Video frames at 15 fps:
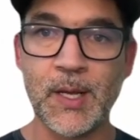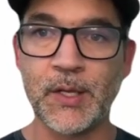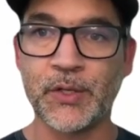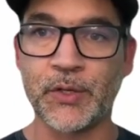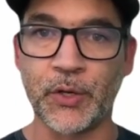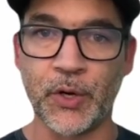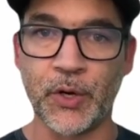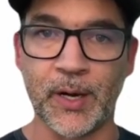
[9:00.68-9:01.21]

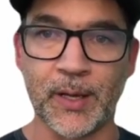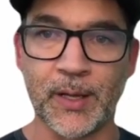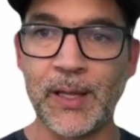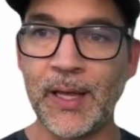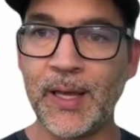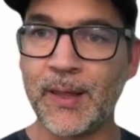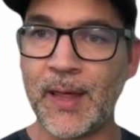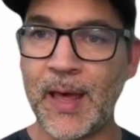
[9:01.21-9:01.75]
So you're going to
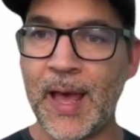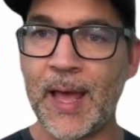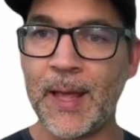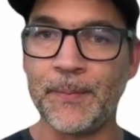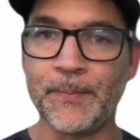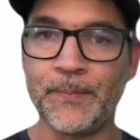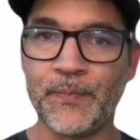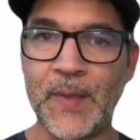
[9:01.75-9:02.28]
click
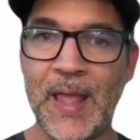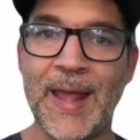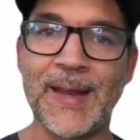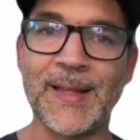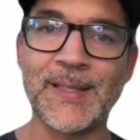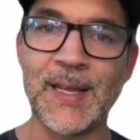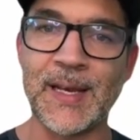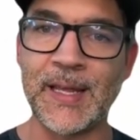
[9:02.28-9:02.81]
that, and
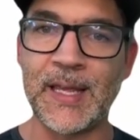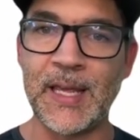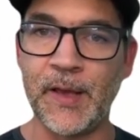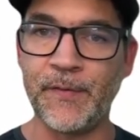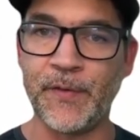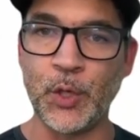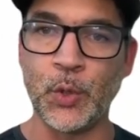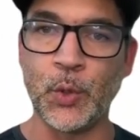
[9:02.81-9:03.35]
it's going to
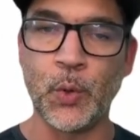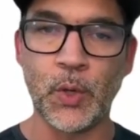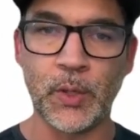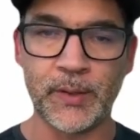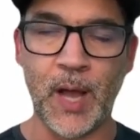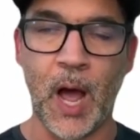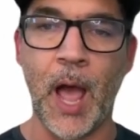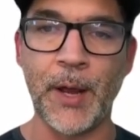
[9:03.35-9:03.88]
give you
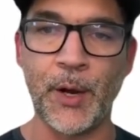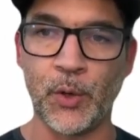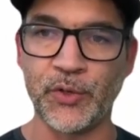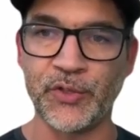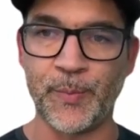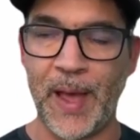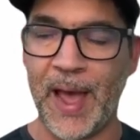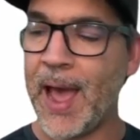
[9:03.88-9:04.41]

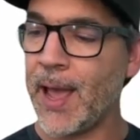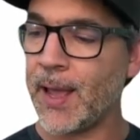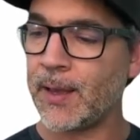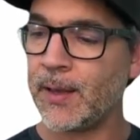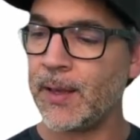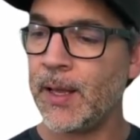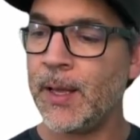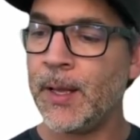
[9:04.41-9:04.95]
titles
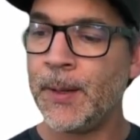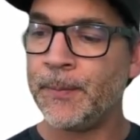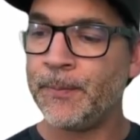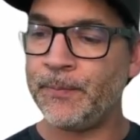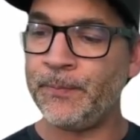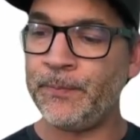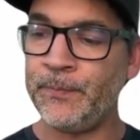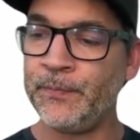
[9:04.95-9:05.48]
back.
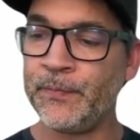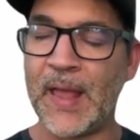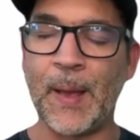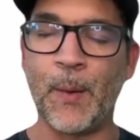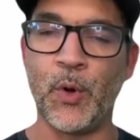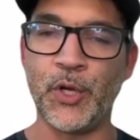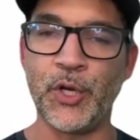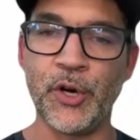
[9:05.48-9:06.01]

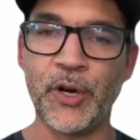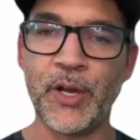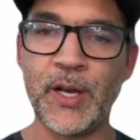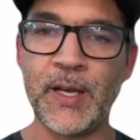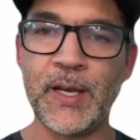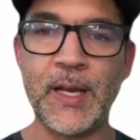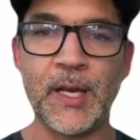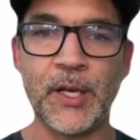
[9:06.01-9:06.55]
And what you're going
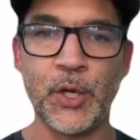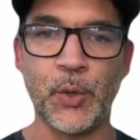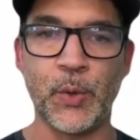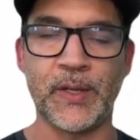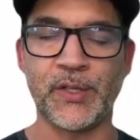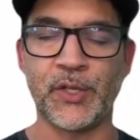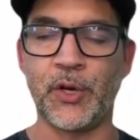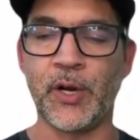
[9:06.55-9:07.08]
to need to do
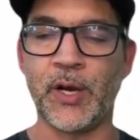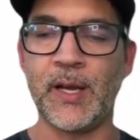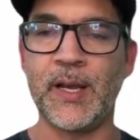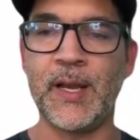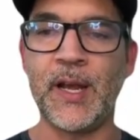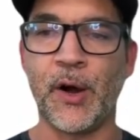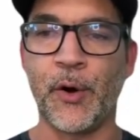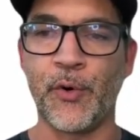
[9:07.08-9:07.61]
is you're going to
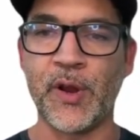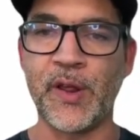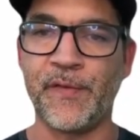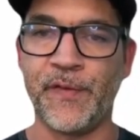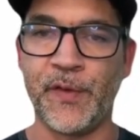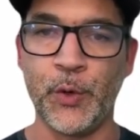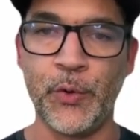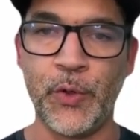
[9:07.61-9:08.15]
need to
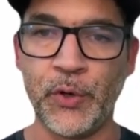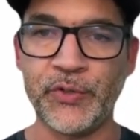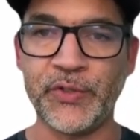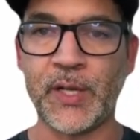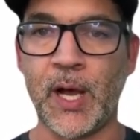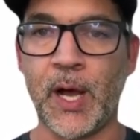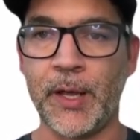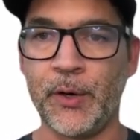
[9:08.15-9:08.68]
review those
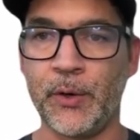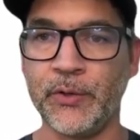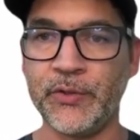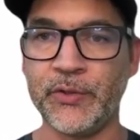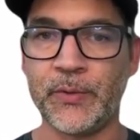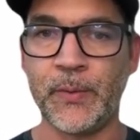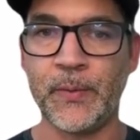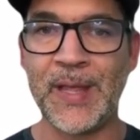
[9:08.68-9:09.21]

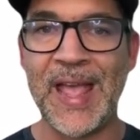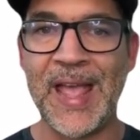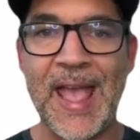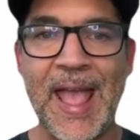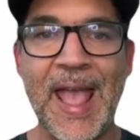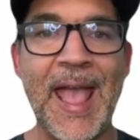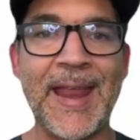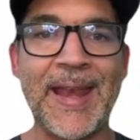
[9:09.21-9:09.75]
titles
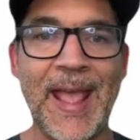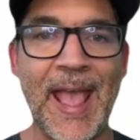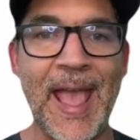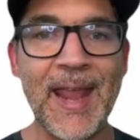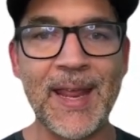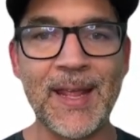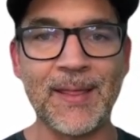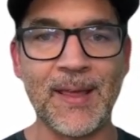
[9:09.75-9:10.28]
and
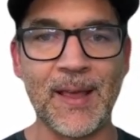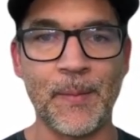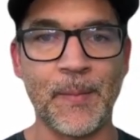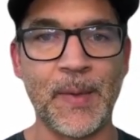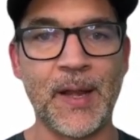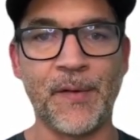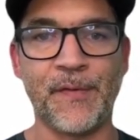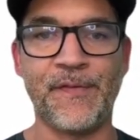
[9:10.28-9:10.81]
edit
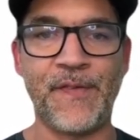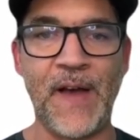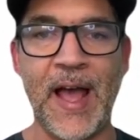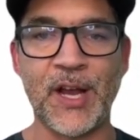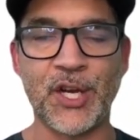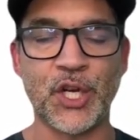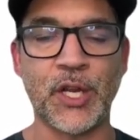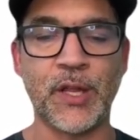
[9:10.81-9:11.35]
them in a
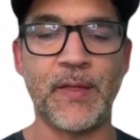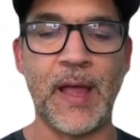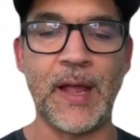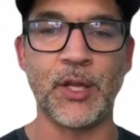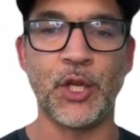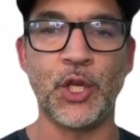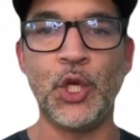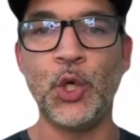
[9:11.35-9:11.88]
fashion
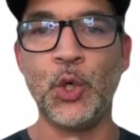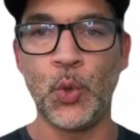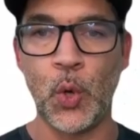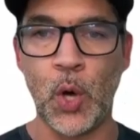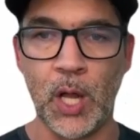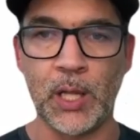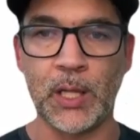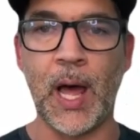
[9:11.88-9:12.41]
that
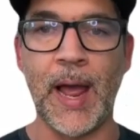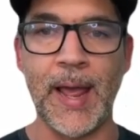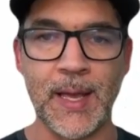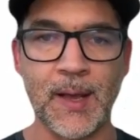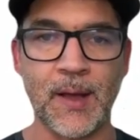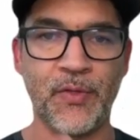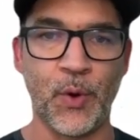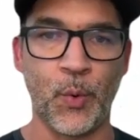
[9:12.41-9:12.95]
you
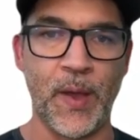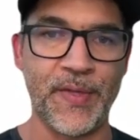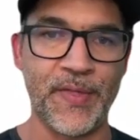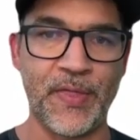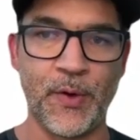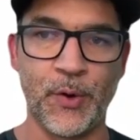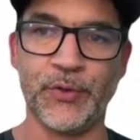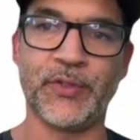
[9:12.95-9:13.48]
like the way
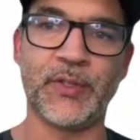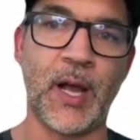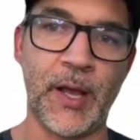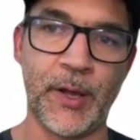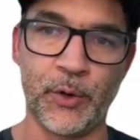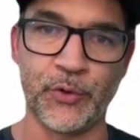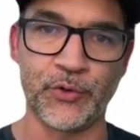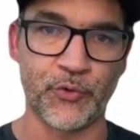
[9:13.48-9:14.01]
that those
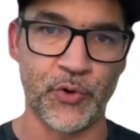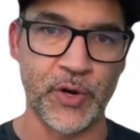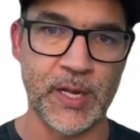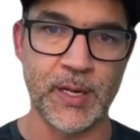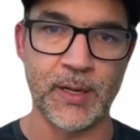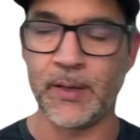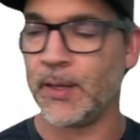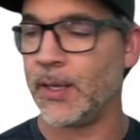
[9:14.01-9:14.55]
titles
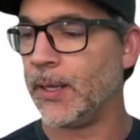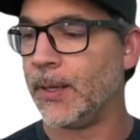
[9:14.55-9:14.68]
read.